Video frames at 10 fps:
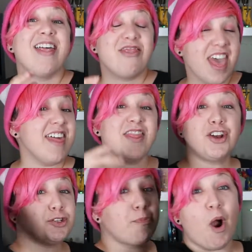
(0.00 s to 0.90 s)
Then
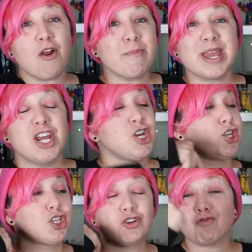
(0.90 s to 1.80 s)
the department
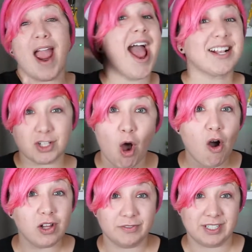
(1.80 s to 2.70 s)
tracked
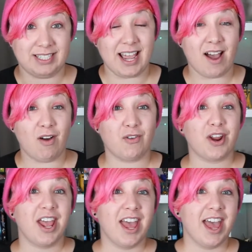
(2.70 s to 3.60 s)
all of it
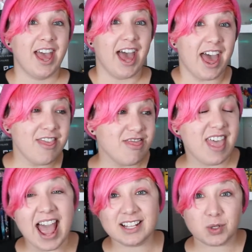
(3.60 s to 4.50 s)
down, and
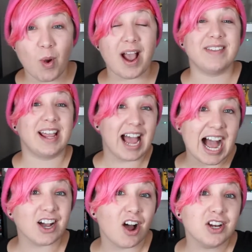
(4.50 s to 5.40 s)
that's why they
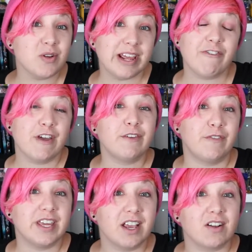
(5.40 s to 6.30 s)
got caught doing fake
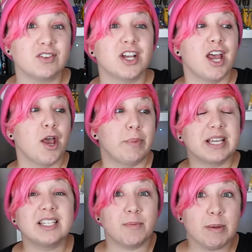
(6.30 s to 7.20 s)
figures,
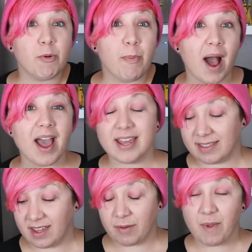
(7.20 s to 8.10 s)
because the people buying
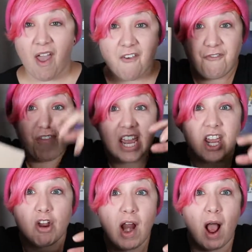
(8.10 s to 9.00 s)
them
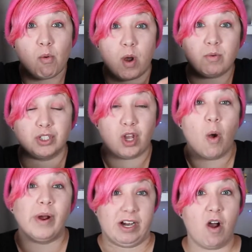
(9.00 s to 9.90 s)
figured out what was
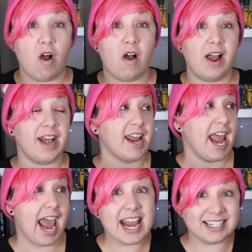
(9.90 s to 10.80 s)
going on
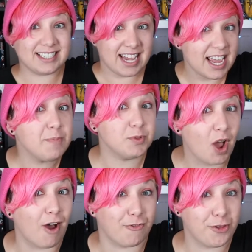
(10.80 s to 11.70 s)
and tipped
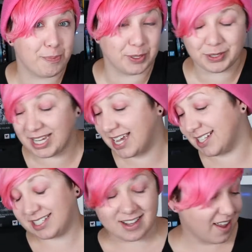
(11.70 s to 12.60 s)
off the
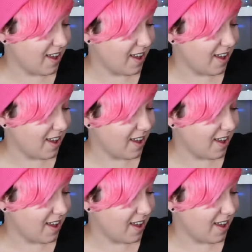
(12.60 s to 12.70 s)
police.